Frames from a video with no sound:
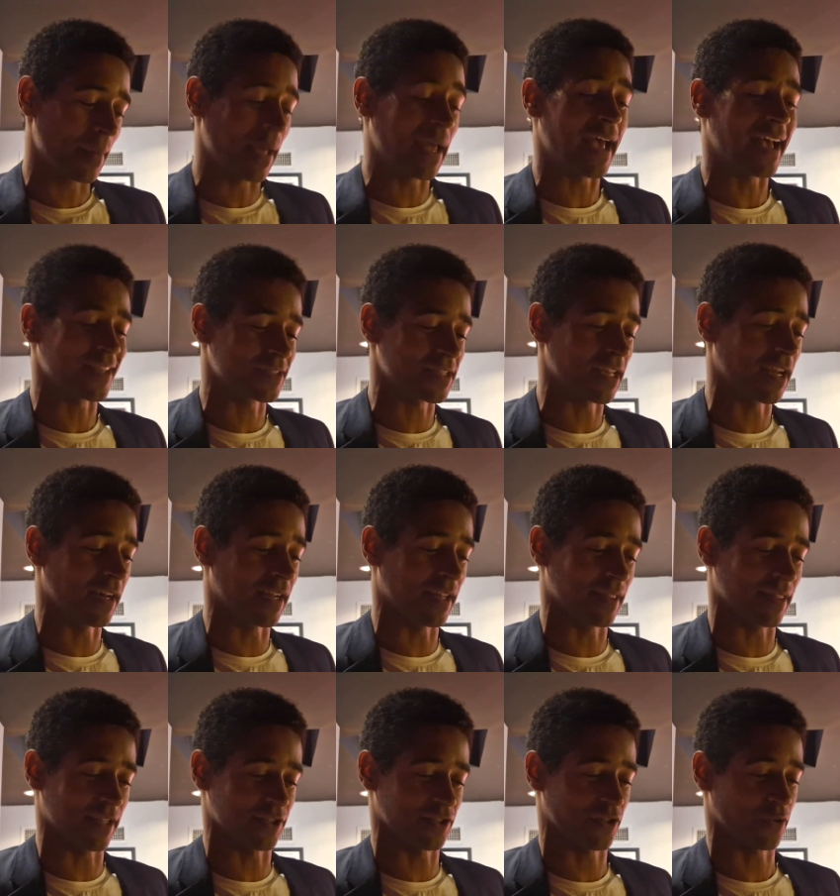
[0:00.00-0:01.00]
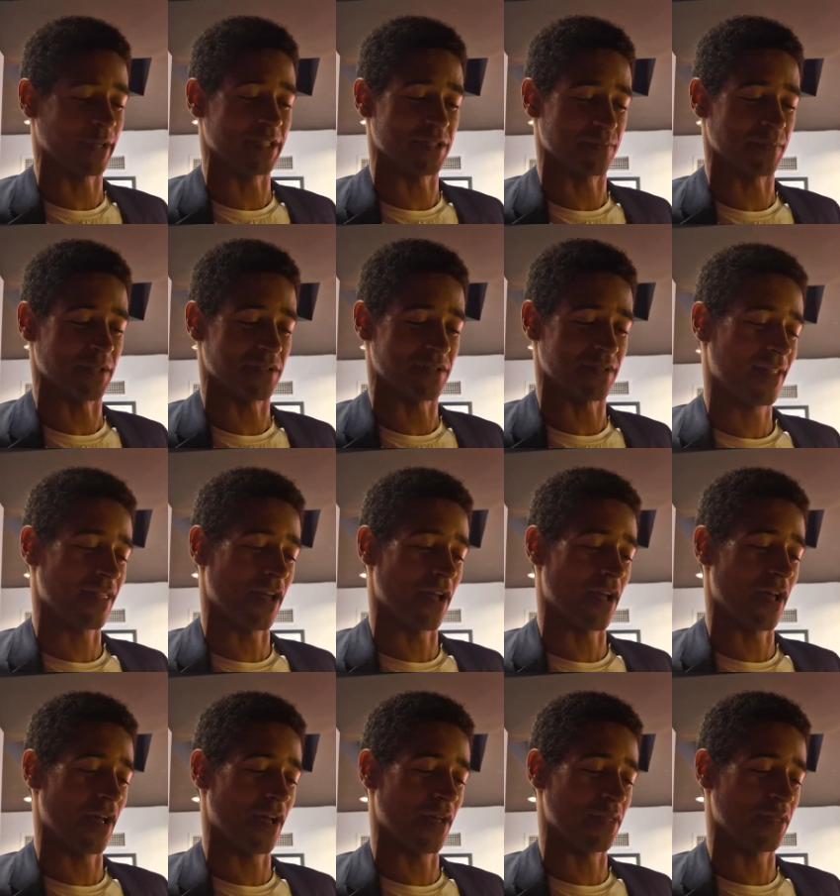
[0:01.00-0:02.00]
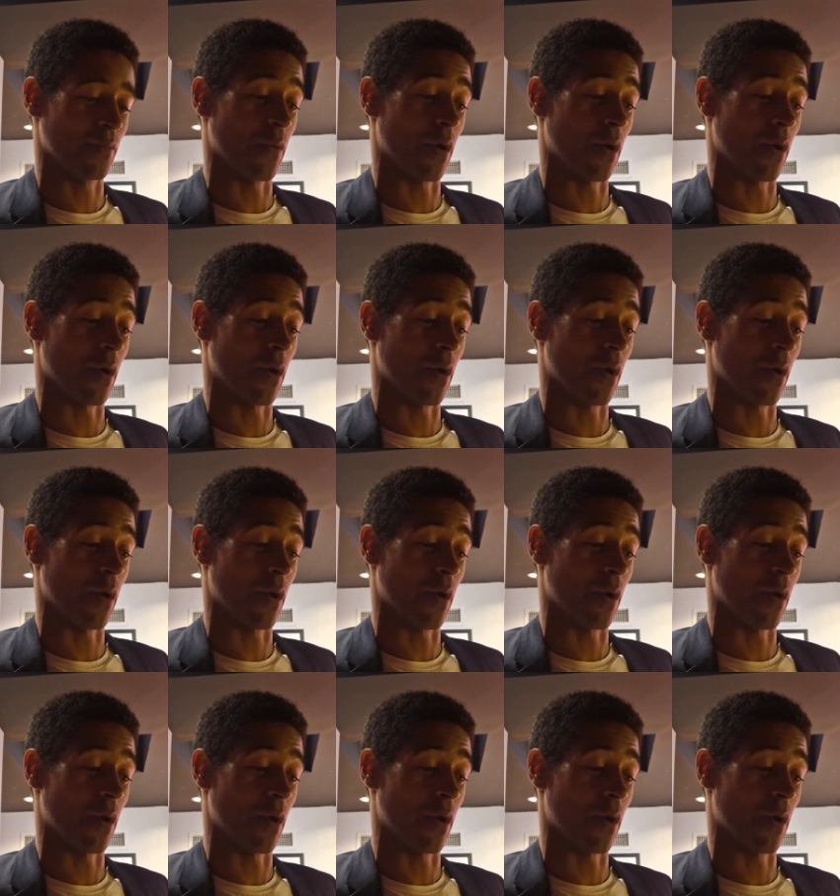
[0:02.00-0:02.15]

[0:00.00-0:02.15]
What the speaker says: But yeah, certainly this Christmas, the